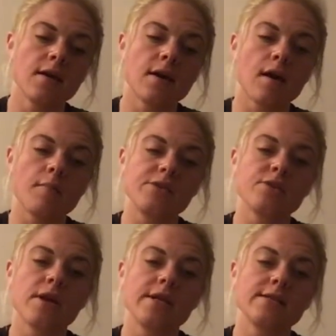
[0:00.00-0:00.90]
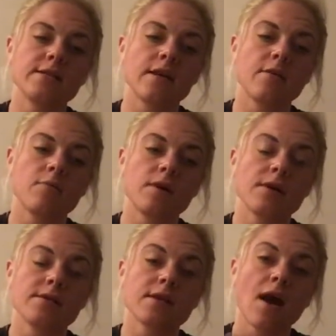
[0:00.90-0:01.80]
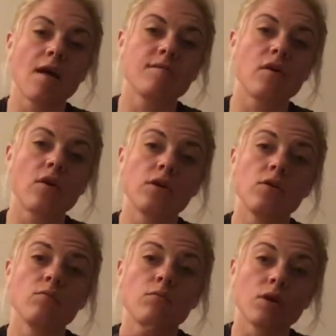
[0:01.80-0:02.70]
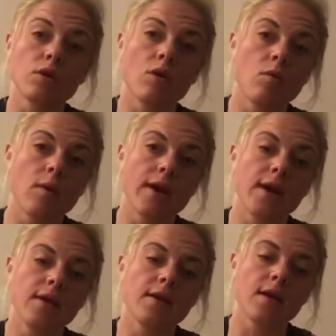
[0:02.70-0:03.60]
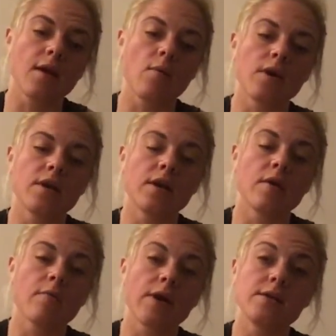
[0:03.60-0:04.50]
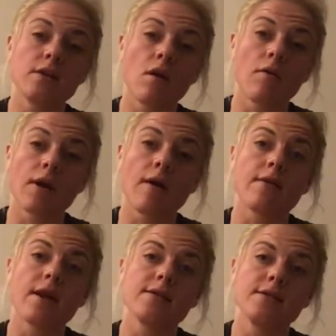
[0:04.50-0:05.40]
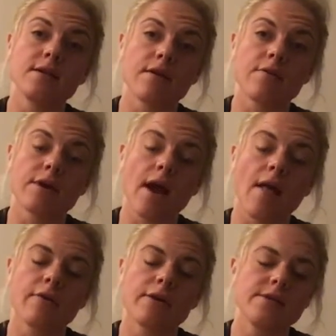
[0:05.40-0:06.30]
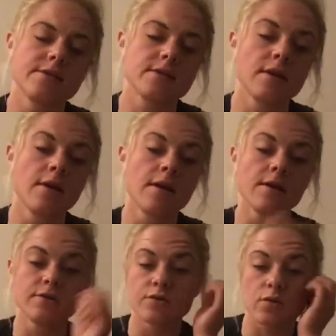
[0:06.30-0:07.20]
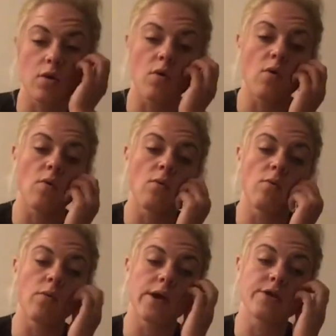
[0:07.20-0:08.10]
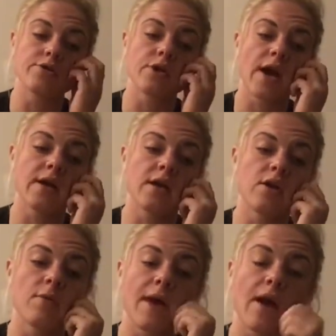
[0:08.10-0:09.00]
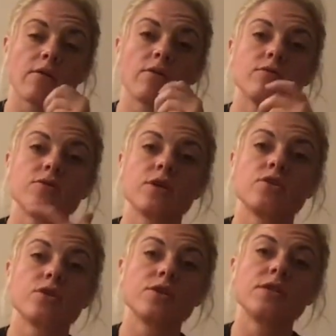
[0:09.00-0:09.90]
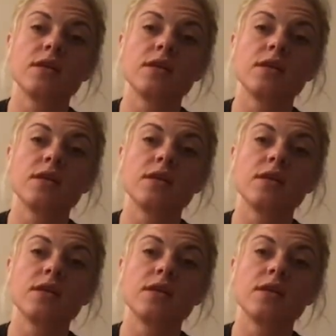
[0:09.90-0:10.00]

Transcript: My training today was high volume but low weight, and I wanted to hit right around 1900 calories. So when you're tracking your macros, it's good to